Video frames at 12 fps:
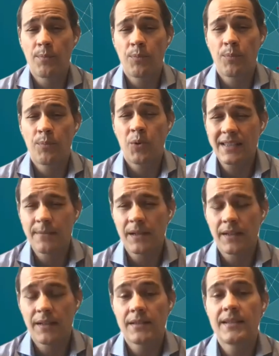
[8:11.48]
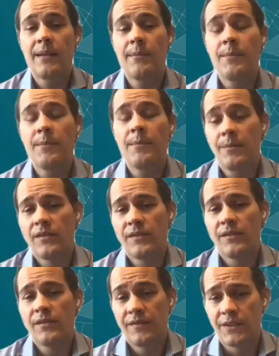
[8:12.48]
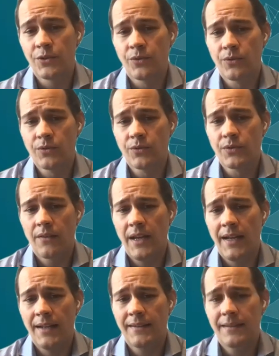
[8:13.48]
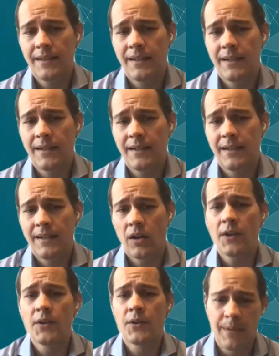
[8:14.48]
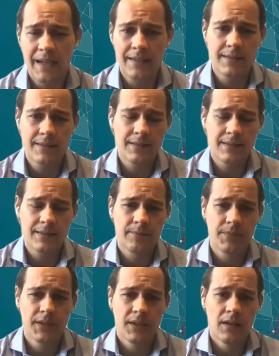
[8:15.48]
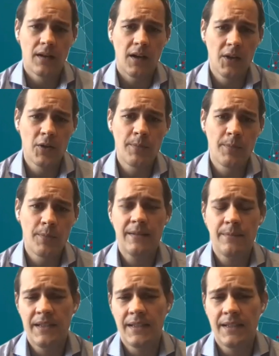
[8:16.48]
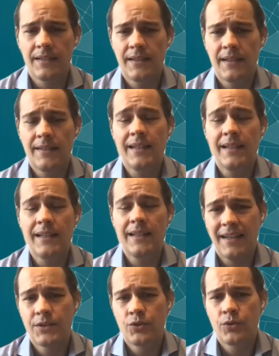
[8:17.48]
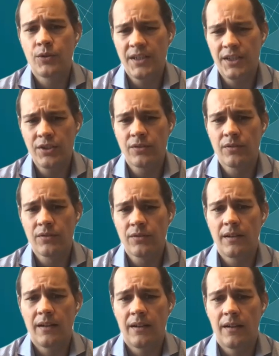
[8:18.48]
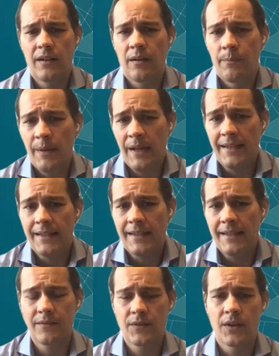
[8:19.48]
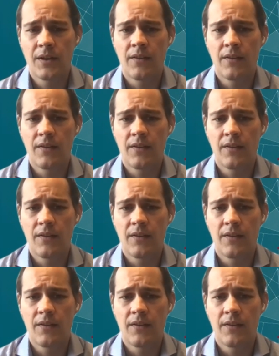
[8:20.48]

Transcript: We have approximately the same number of individuals that are underbanked. Underbanked meaning that they lack traditional banking.